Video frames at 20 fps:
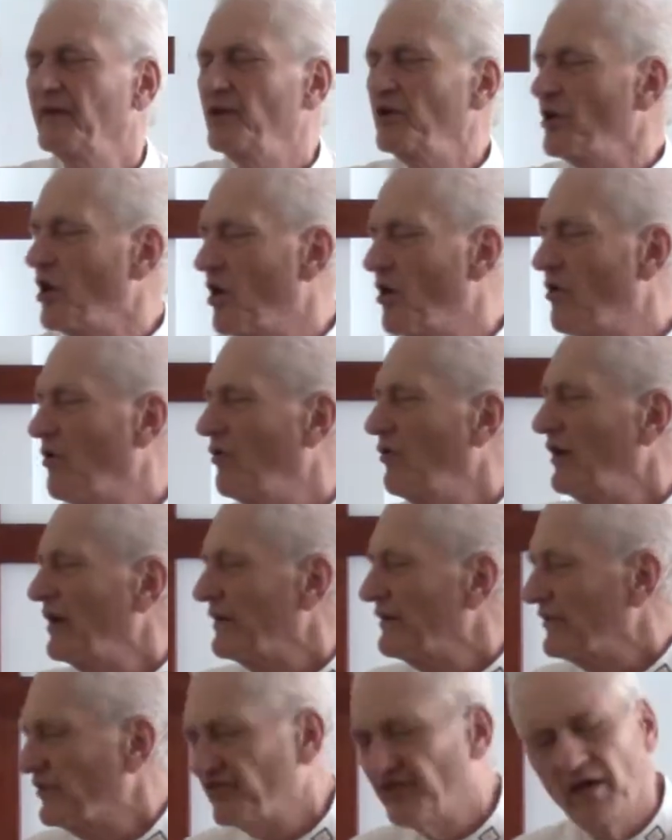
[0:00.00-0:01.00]
You
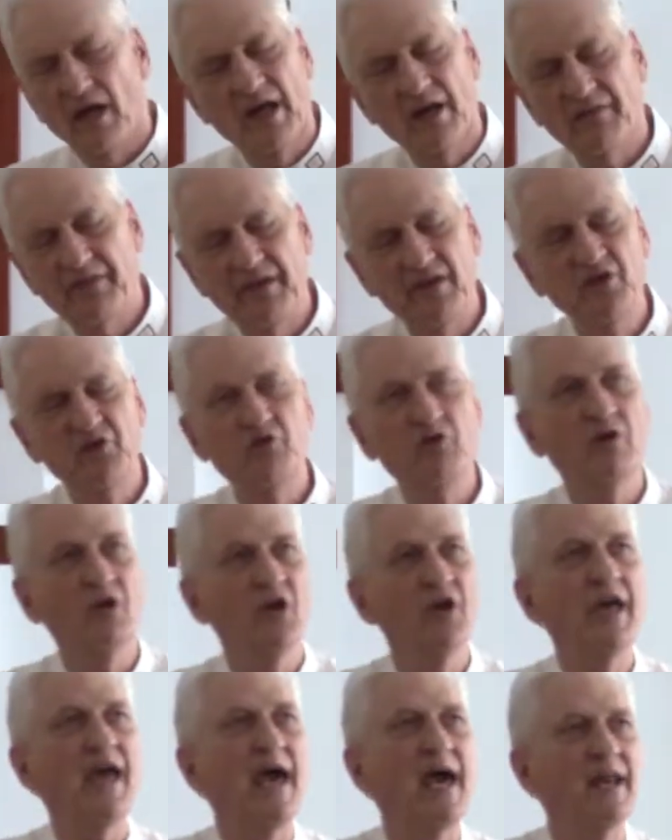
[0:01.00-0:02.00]
know, there's a lot of things you
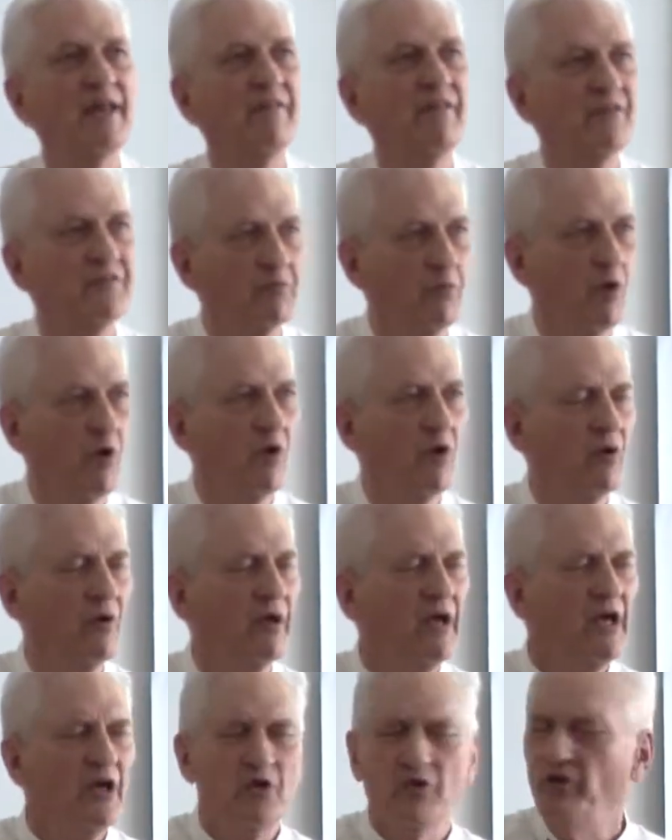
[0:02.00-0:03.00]
can look at in this
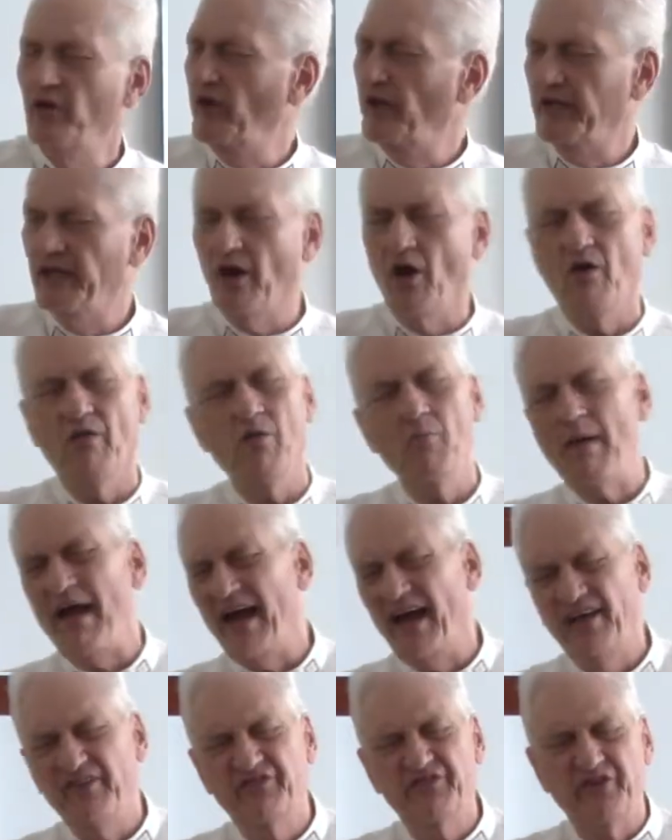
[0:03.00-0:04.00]
world. You can look at all the
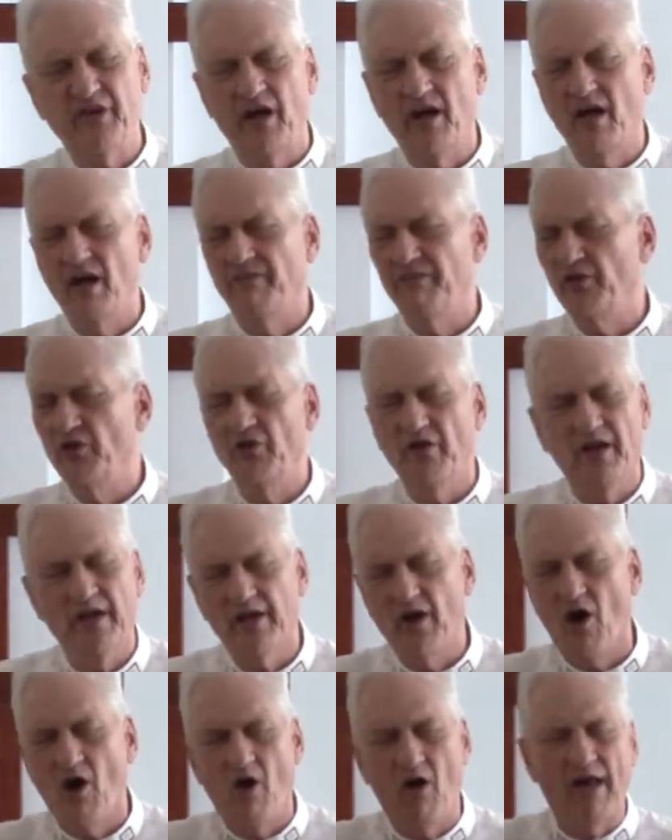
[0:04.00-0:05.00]
bad stuff, and you can
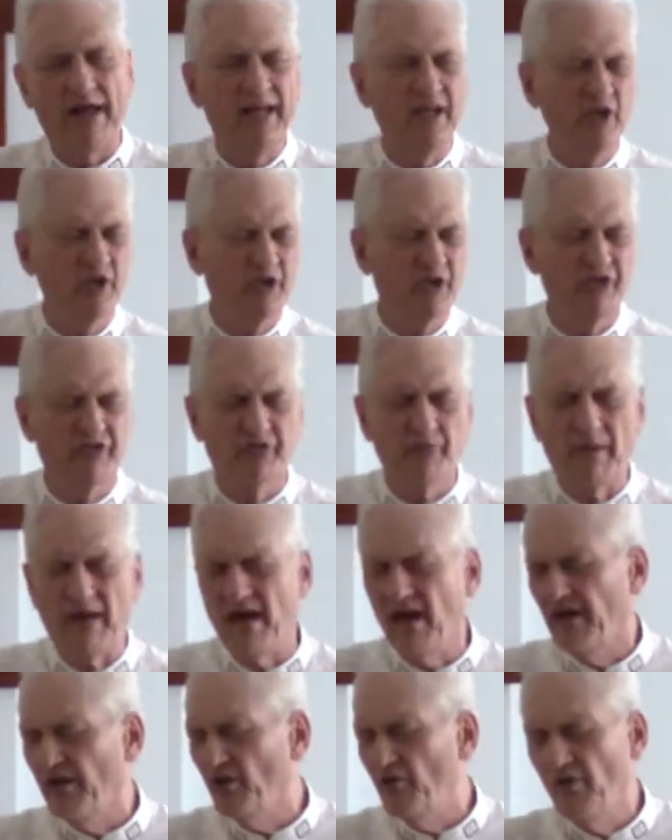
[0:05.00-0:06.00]
get all anxious
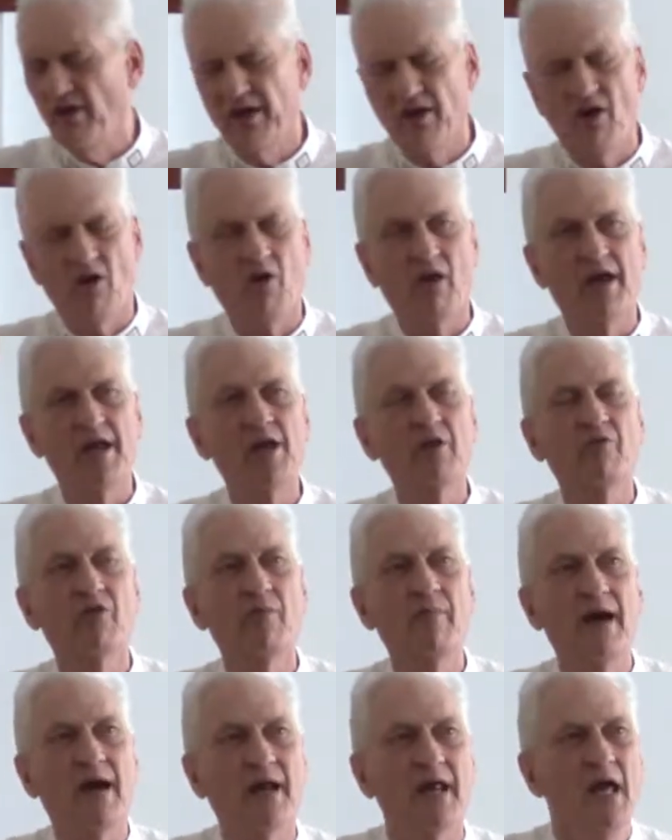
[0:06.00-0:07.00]
about it, and you get all
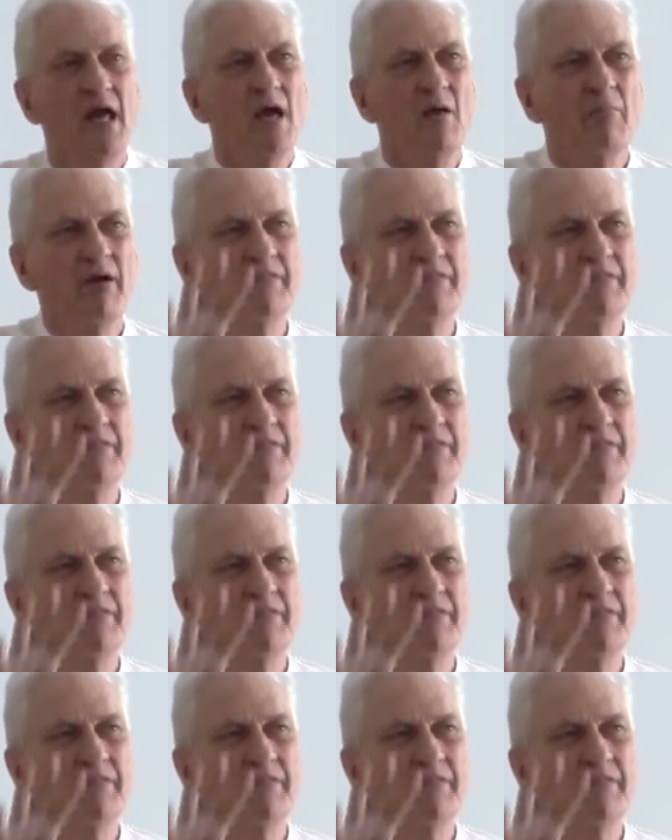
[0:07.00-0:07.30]
angry about it.